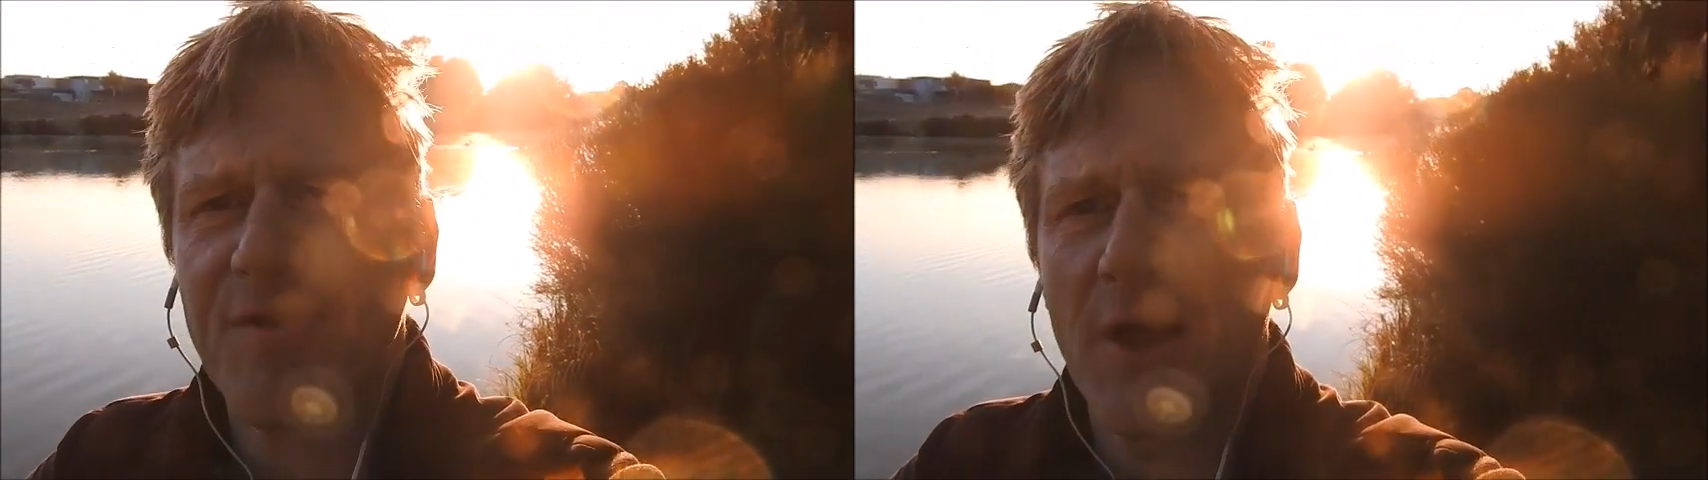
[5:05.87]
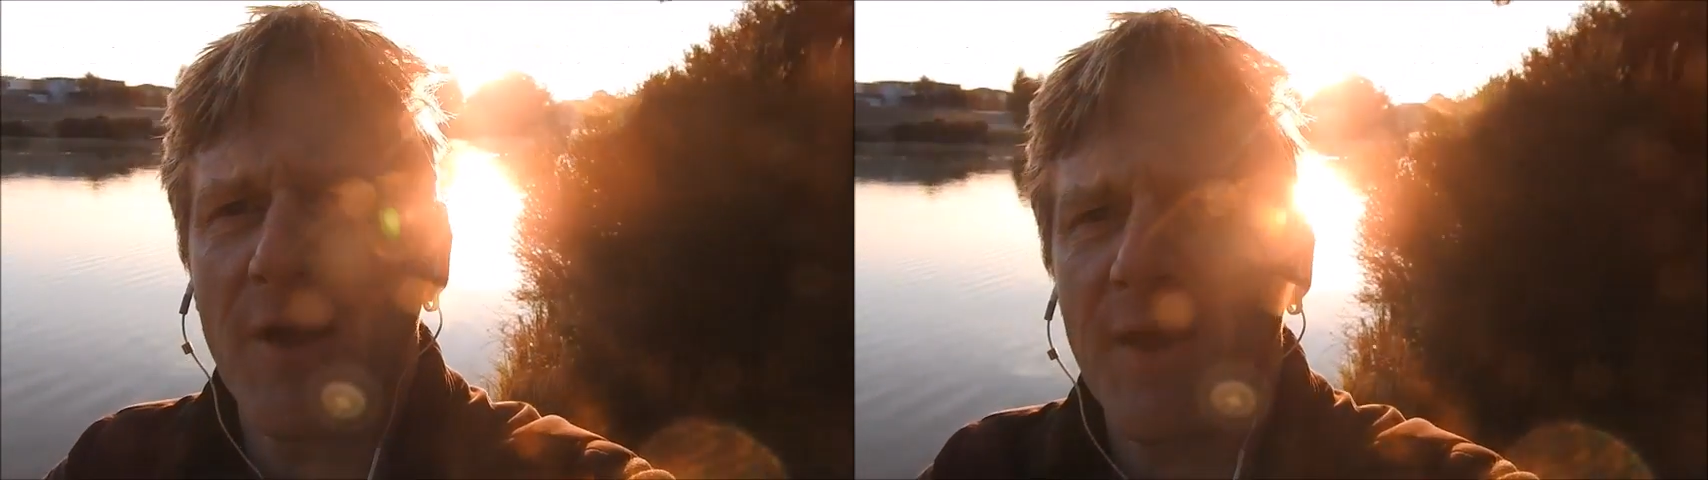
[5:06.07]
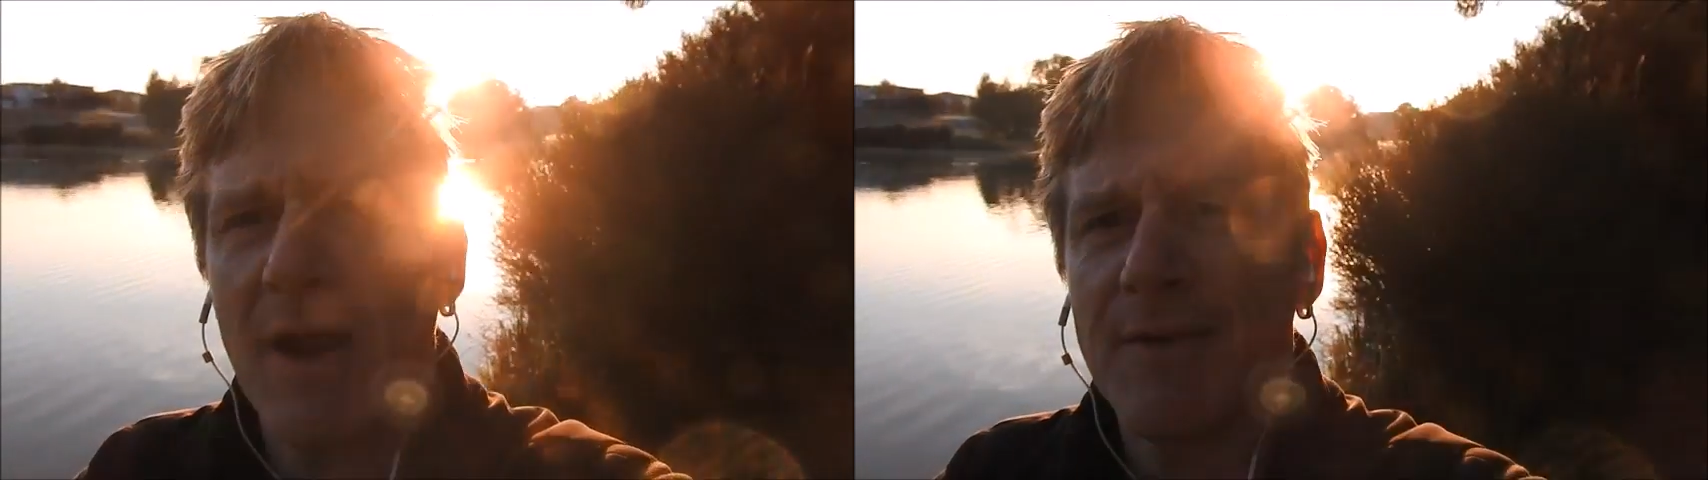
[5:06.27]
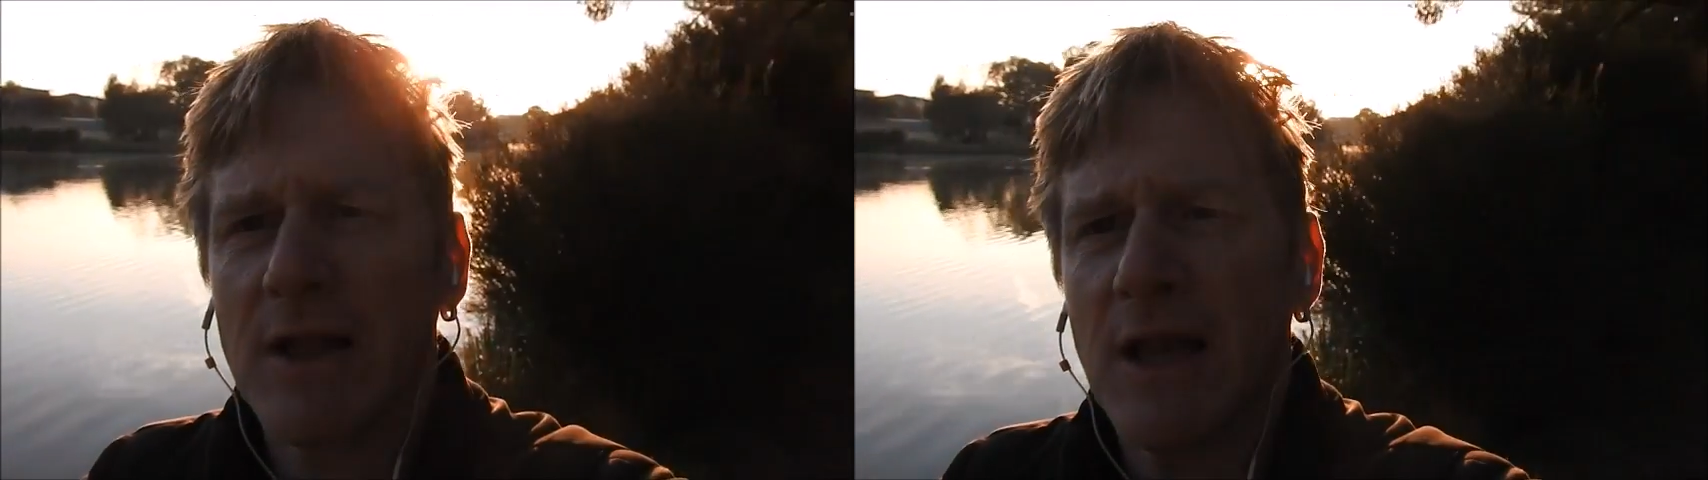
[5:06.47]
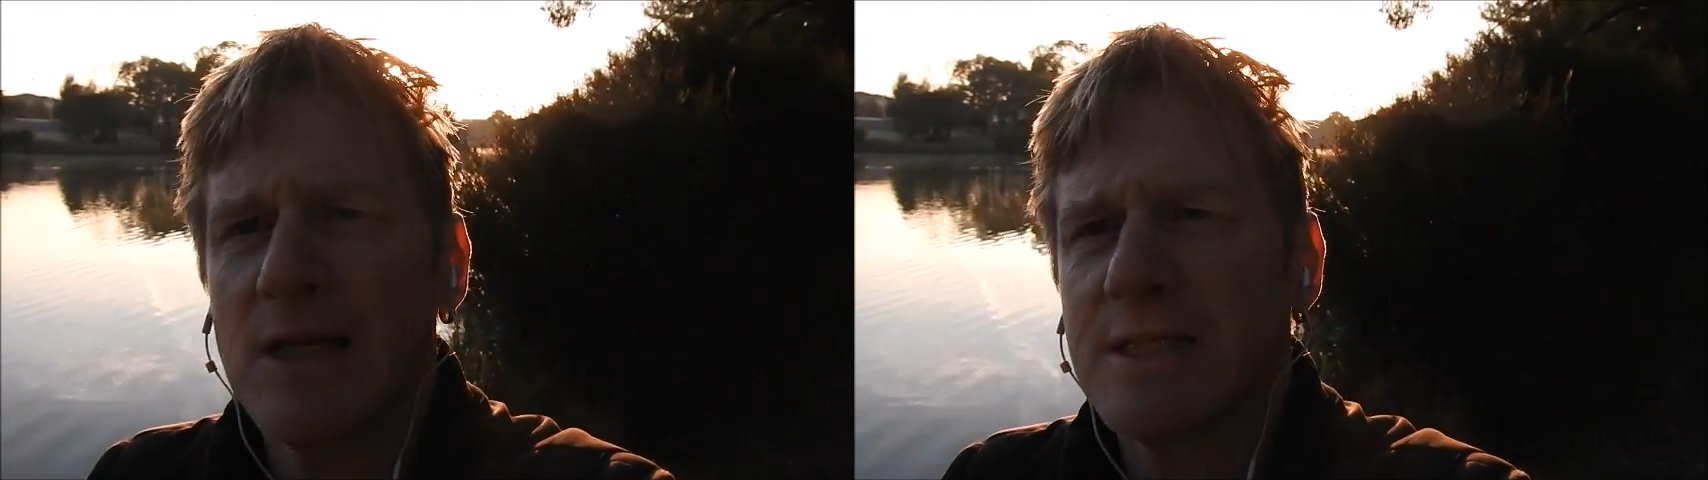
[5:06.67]
flare there and
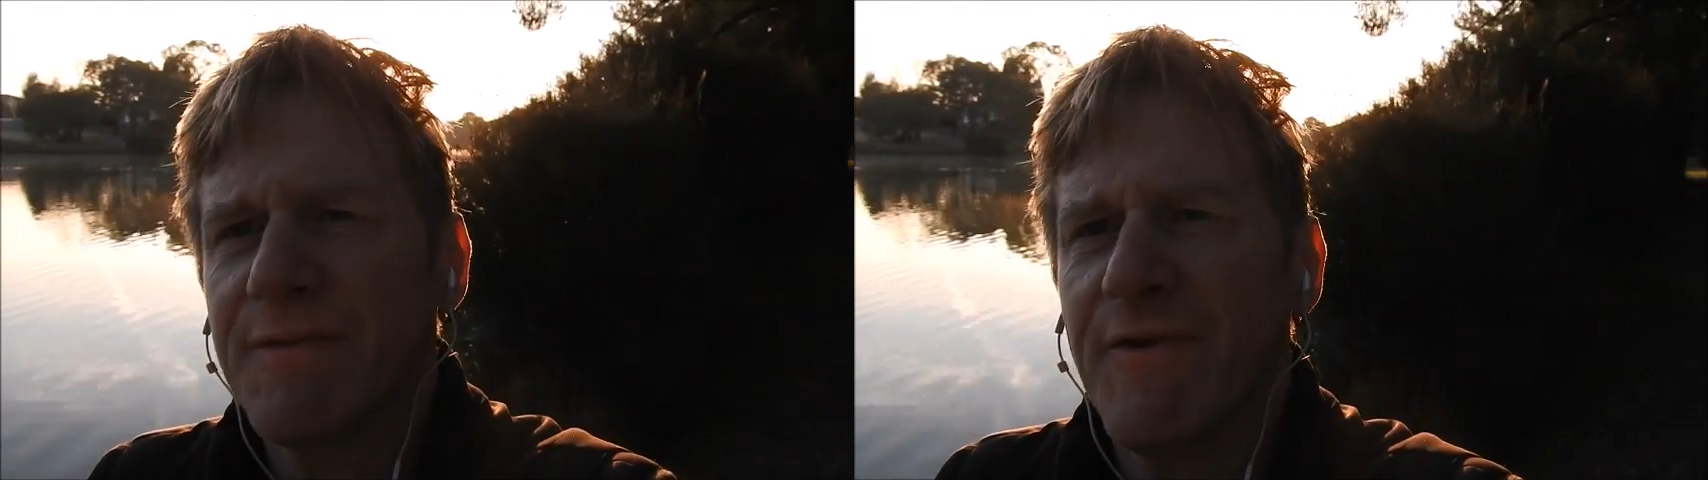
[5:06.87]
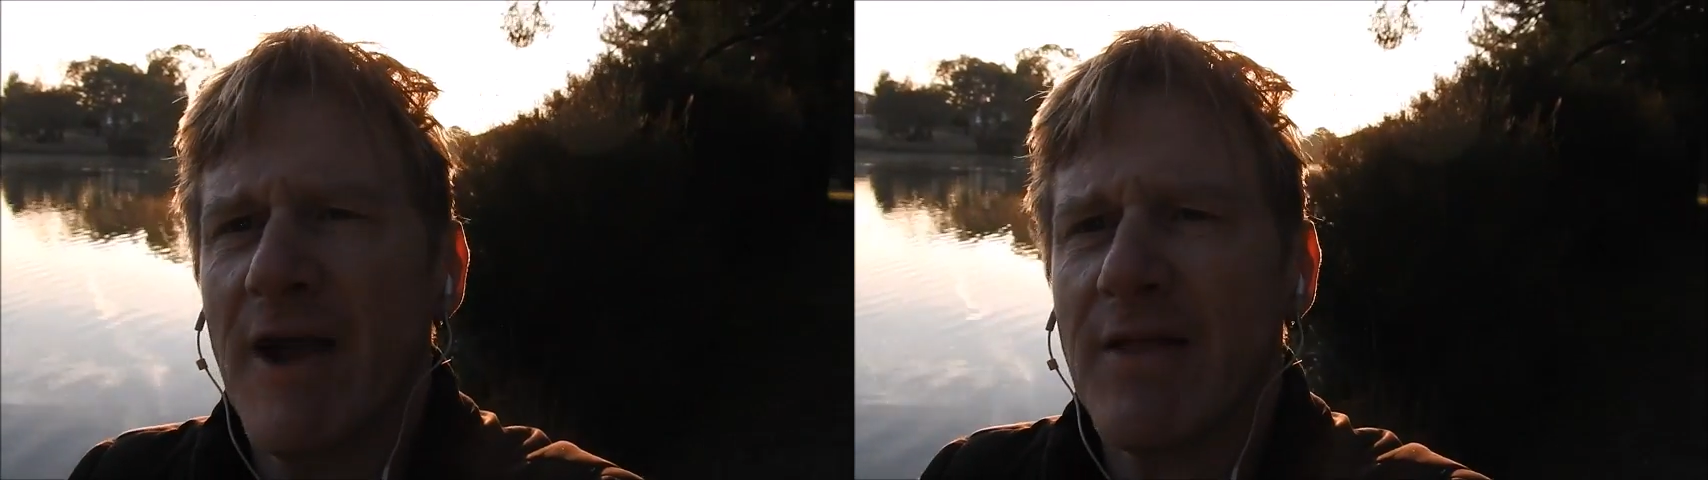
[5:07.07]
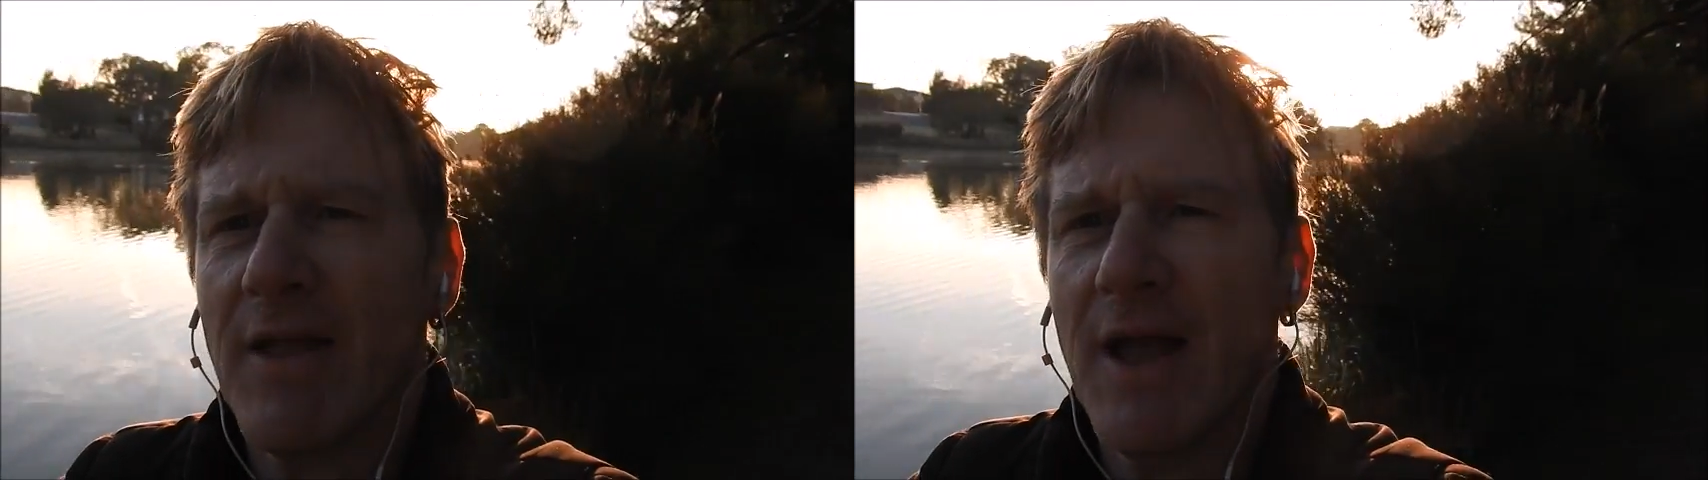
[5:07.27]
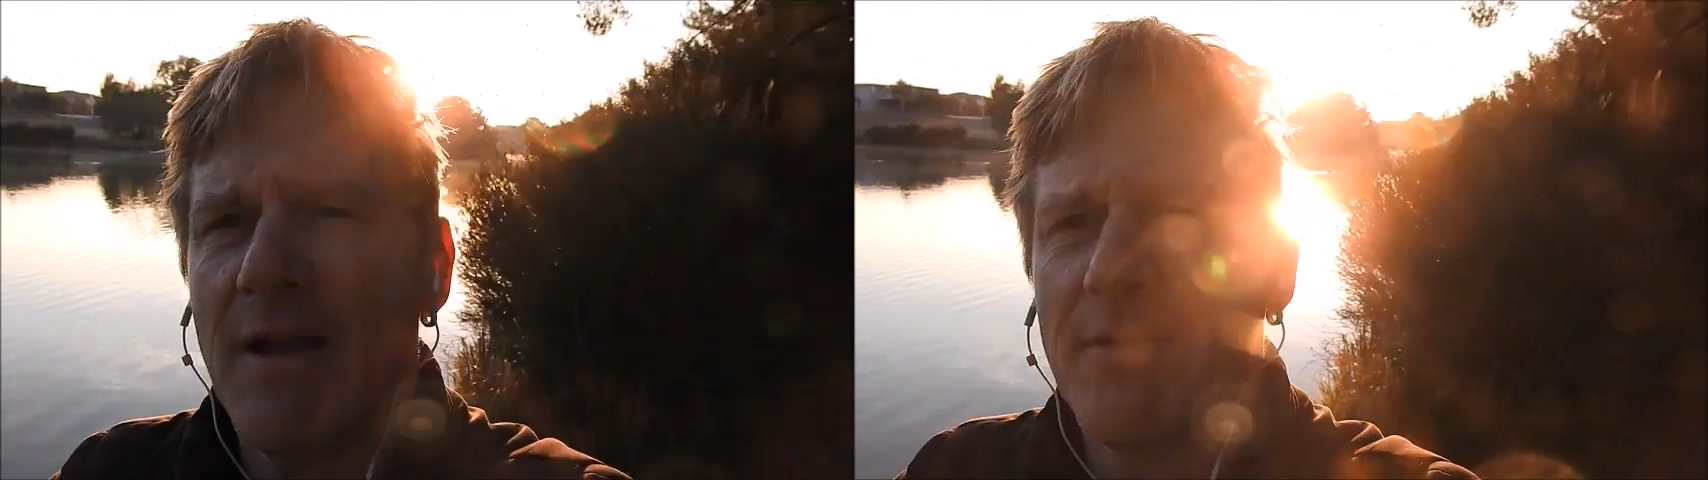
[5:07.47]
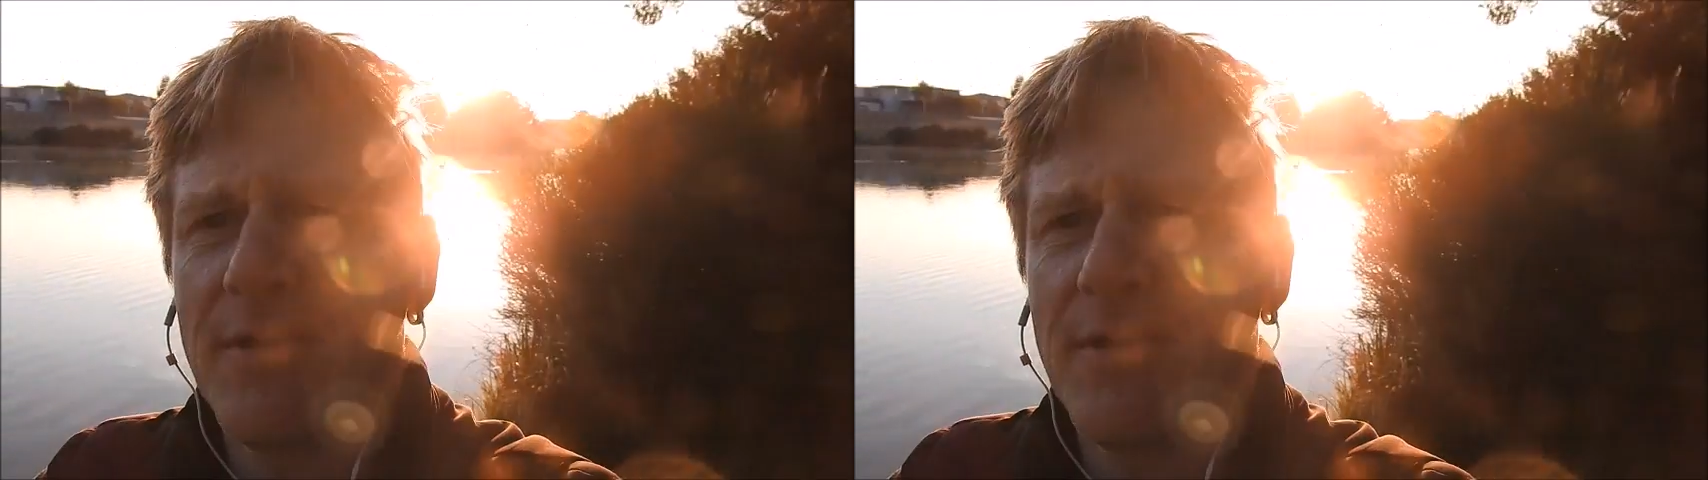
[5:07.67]
the lens effect there,